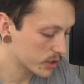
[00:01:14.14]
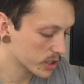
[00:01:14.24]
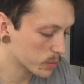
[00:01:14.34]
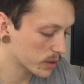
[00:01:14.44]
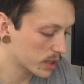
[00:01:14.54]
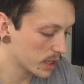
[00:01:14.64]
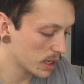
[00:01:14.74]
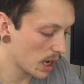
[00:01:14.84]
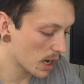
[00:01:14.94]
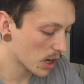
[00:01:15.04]
Just with
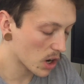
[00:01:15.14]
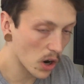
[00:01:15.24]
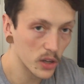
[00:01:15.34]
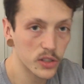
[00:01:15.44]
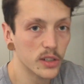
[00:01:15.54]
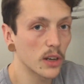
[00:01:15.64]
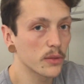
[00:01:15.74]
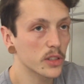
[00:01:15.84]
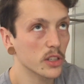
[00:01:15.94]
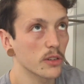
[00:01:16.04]
the cost
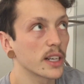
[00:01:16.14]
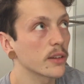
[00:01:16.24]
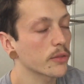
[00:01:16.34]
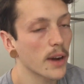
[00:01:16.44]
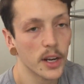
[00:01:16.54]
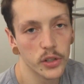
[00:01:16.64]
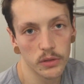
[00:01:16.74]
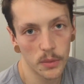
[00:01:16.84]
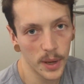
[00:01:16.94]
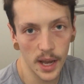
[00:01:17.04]
of screen
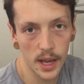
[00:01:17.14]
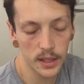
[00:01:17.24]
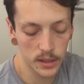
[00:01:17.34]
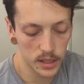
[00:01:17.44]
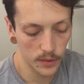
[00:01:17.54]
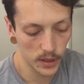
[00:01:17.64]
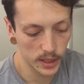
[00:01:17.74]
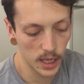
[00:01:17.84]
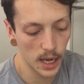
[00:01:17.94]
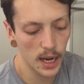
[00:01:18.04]
fracture repairs and stuff
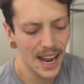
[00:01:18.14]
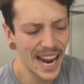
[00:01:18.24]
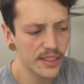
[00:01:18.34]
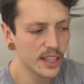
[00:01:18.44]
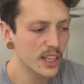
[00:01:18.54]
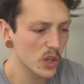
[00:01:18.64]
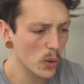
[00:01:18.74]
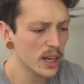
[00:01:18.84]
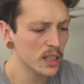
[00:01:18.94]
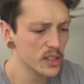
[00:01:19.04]
like that, and the
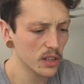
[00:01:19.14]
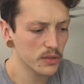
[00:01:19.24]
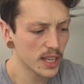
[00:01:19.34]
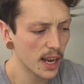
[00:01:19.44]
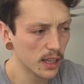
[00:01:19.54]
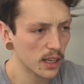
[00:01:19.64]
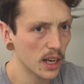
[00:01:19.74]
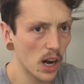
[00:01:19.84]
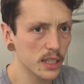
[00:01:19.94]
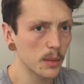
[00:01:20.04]
annoyingness of taking
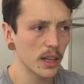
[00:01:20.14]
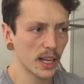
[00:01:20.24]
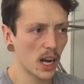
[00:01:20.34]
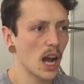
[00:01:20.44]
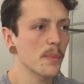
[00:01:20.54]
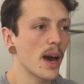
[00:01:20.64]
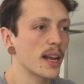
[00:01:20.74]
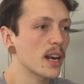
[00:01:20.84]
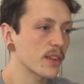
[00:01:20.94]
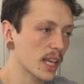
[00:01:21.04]
out something like an
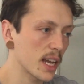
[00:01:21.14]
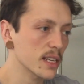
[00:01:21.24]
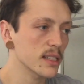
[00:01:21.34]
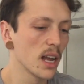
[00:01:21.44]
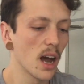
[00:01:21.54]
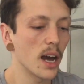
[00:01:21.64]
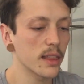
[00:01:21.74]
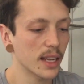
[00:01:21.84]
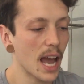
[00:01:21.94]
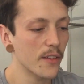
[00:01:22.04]
iPad out of a case, I
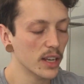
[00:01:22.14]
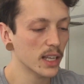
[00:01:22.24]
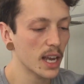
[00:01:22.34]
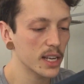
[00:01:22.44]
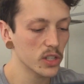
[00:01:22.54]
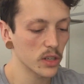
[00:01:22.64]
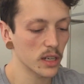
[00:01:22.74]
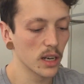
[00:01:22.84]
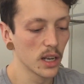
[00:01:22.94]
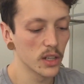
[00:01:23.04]
think having a case on
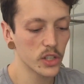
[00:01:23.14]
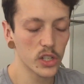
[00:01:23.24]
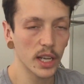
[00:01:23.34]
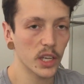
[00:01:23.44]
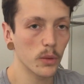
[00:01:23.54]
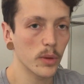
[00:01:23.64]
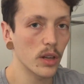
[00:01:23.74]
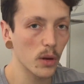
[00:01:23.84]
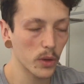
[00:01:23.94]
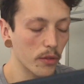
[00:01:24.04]
it, just like you
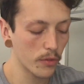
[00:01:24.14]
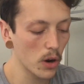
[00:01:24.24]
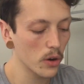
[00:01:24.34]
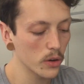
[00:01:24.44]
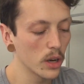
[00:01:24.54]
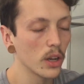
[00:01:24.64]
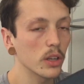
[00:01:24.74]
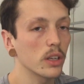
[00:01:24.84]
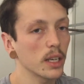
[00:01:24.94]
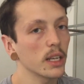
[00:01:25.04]
would with a phone,
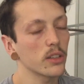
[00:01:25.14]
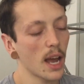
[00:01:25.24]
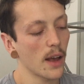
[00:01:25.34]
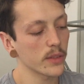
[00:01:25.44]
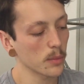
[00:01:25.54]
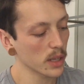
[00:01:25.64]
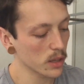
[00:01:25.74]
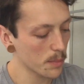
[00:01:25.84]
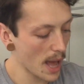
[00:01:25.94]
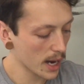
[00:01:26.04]
you need to have something
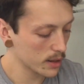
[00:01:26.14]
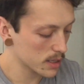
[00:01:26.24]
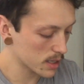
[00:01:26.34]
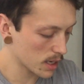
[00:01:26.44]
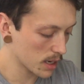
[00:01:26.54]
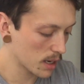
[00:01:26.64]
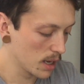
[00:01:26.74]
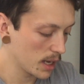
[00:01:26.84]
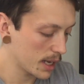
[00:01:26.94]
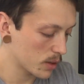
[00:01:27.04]
on the back of this thing
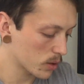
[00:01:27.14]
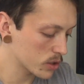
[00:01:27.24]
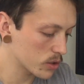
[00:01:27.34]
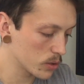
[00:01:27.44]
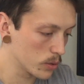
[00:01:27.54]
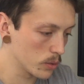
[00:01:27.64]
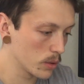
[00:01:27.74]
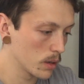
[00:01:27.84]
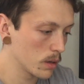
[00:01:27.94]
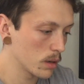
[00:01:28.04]
in order to